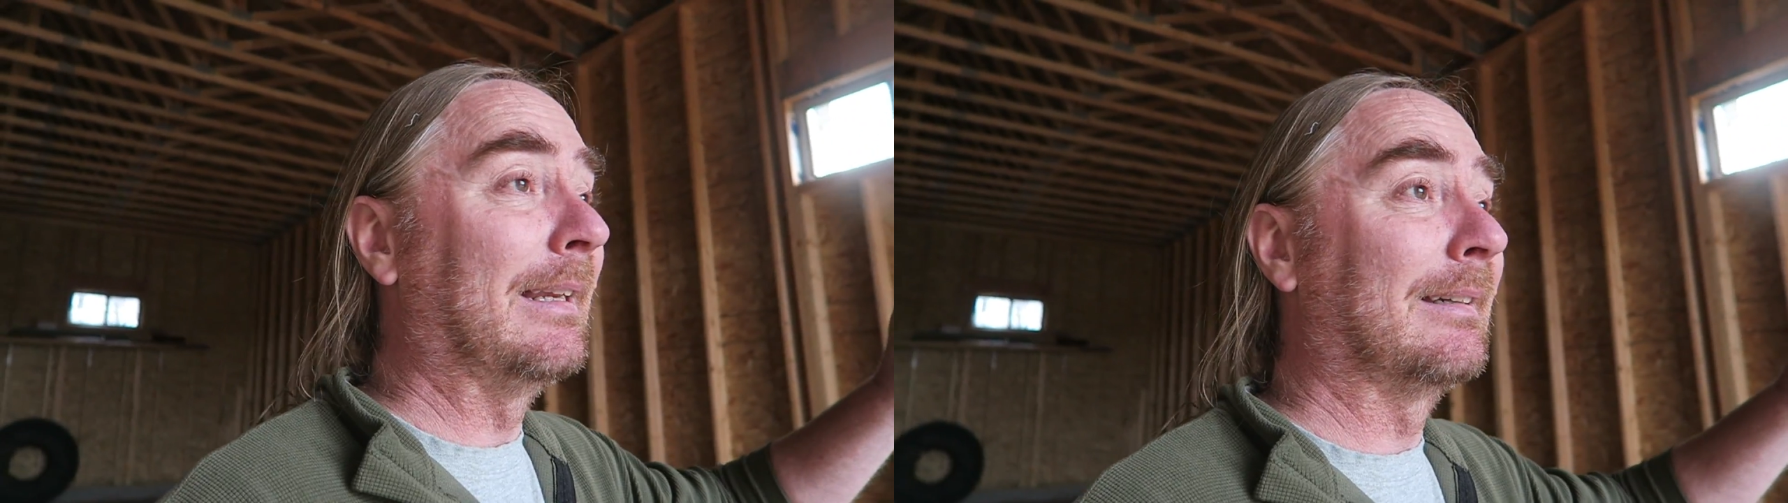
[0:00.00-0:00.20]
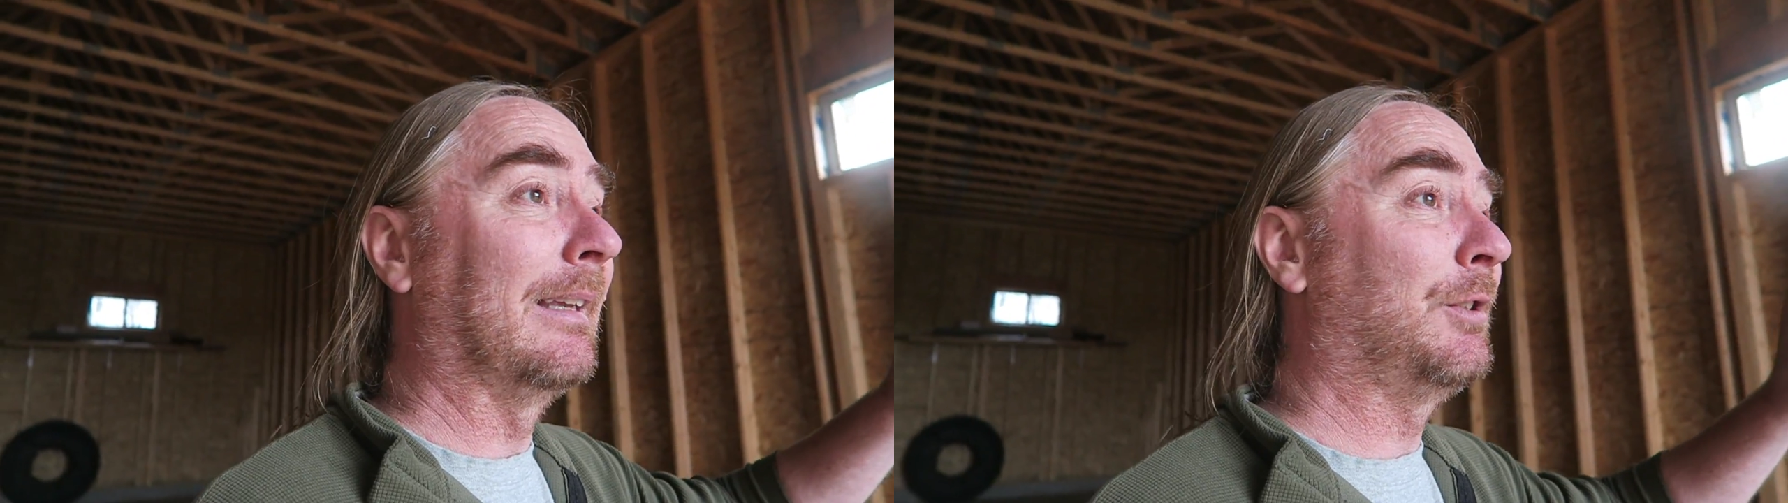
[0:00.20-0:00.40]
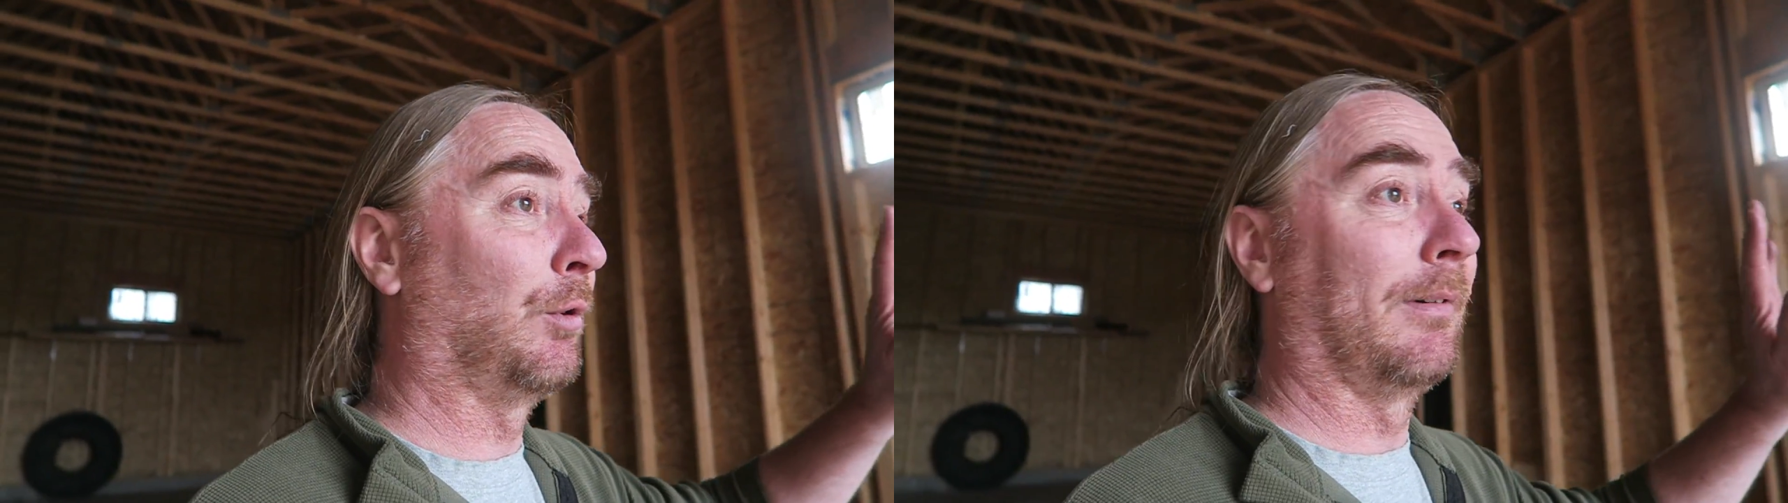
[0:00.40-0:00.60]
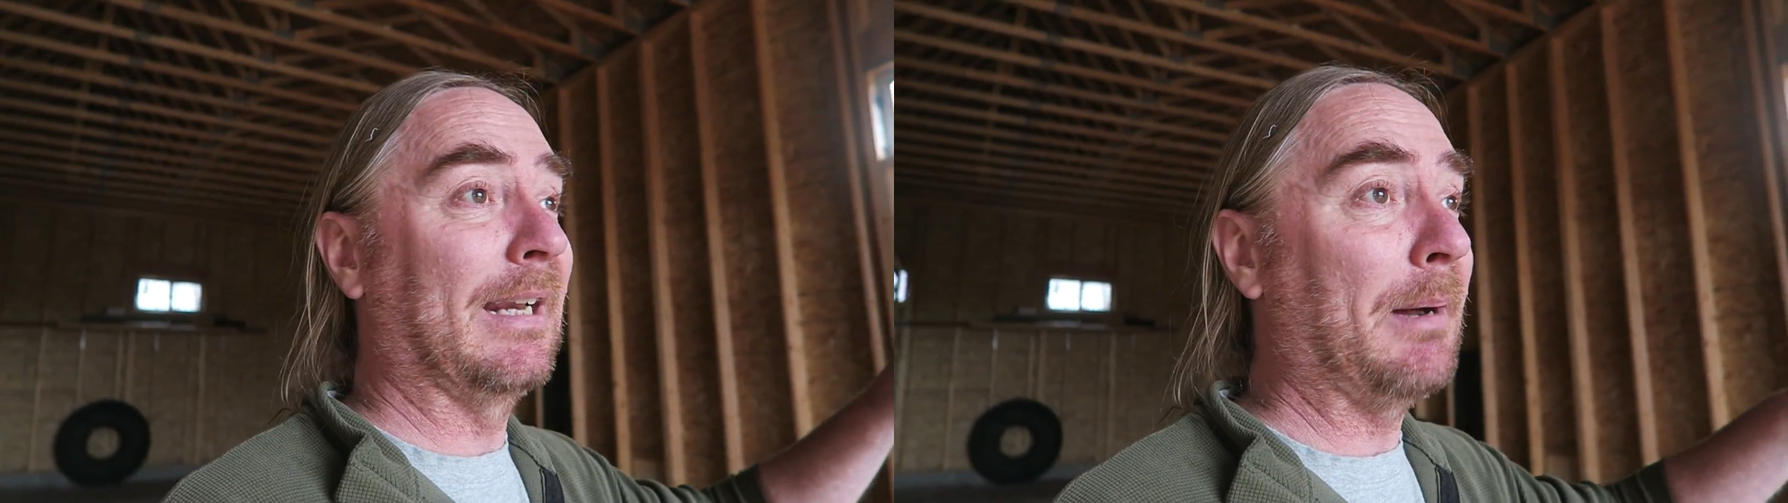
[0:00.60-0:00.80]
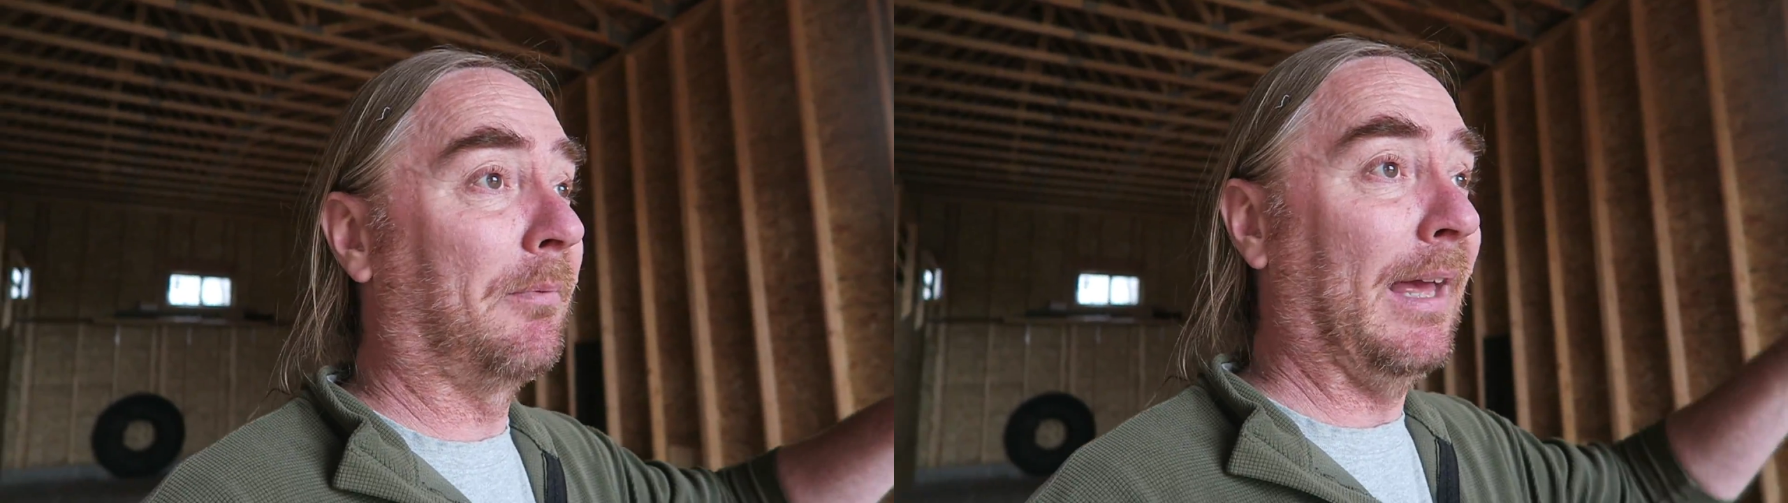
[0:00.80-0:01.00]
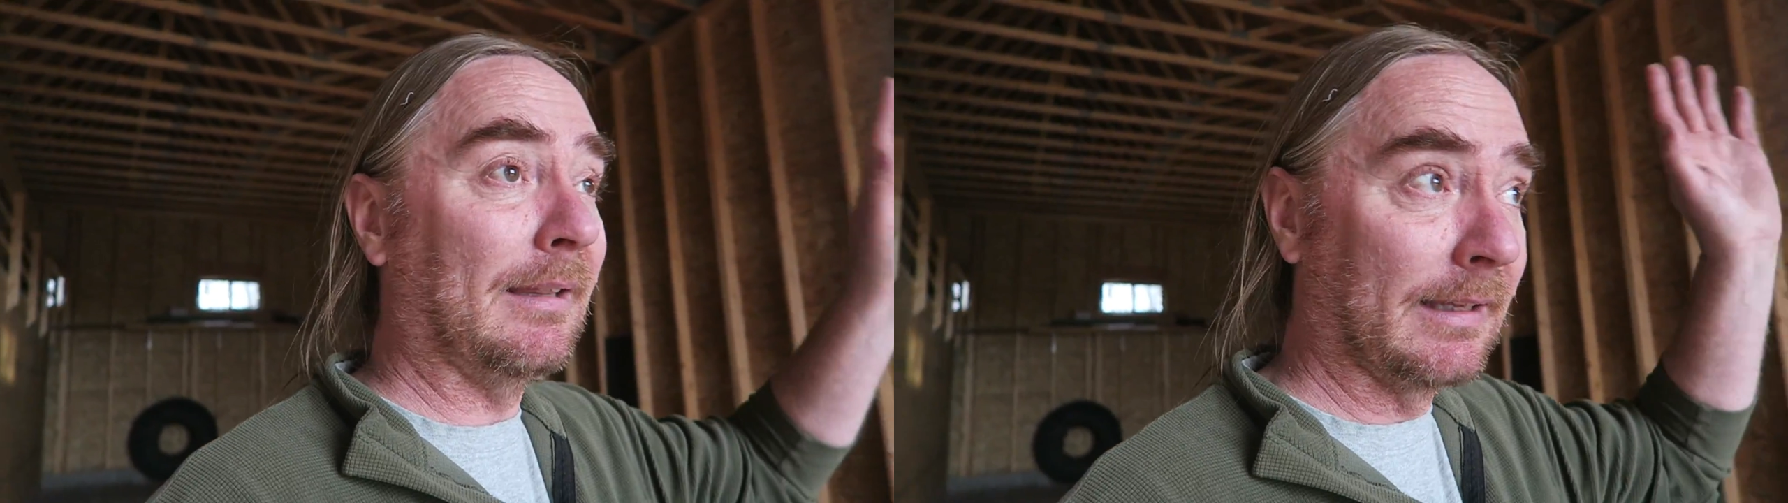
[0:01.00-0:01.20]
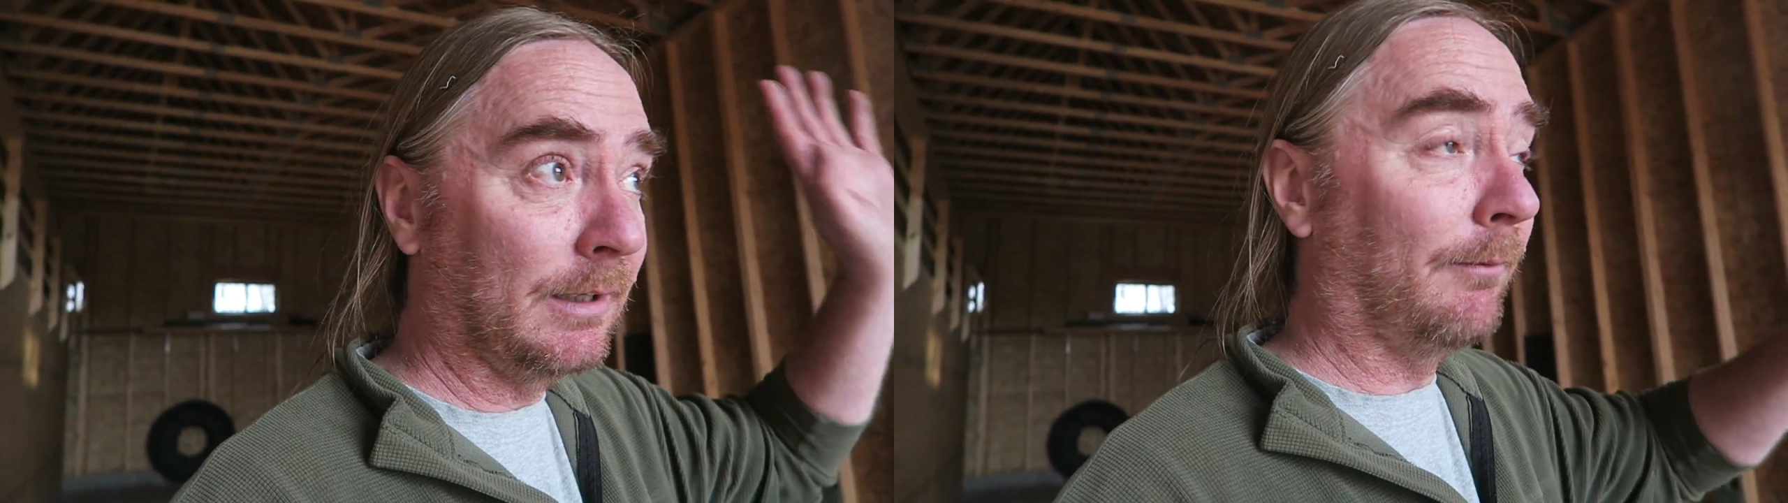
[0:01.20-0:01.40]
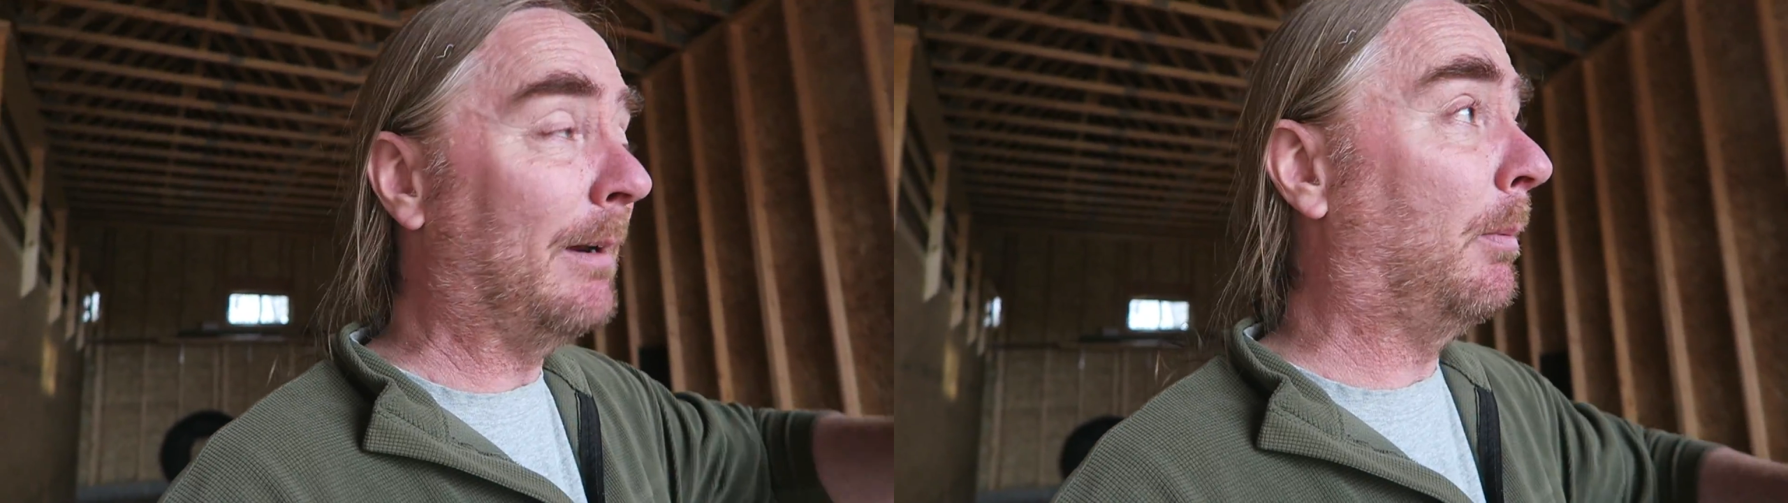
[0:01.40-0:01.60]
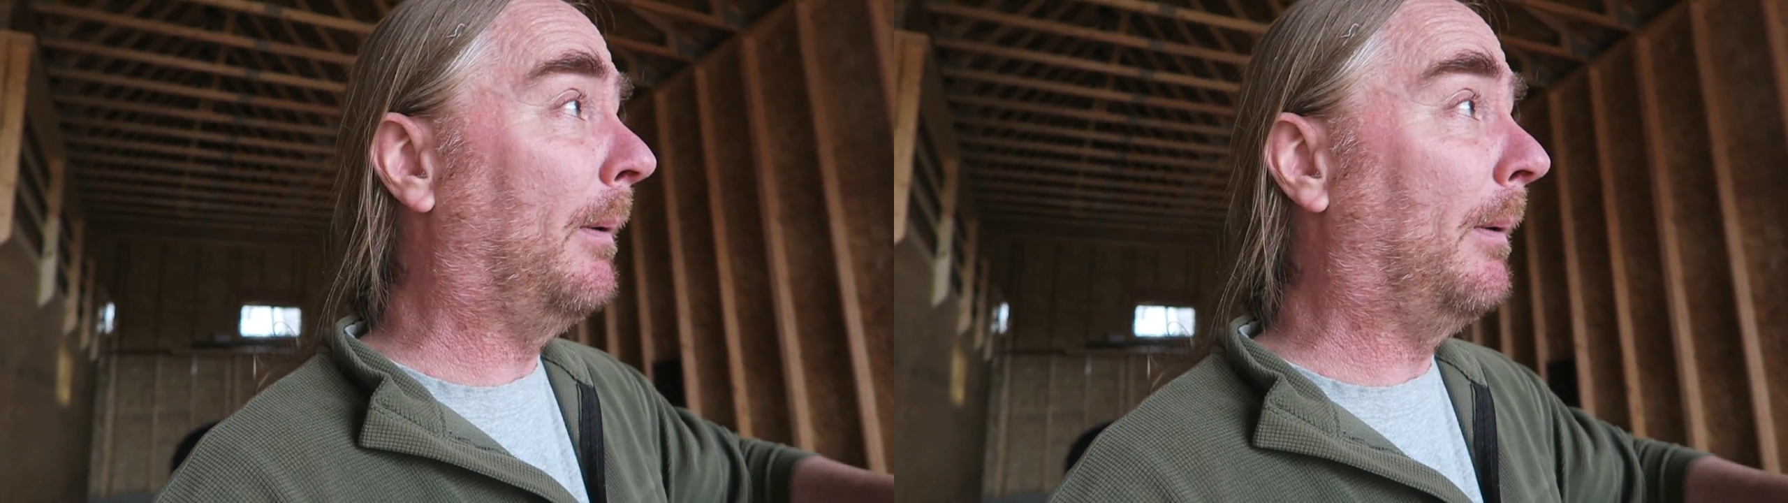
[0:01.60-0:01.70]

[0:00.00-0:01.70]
insulation over top of that and then your vapor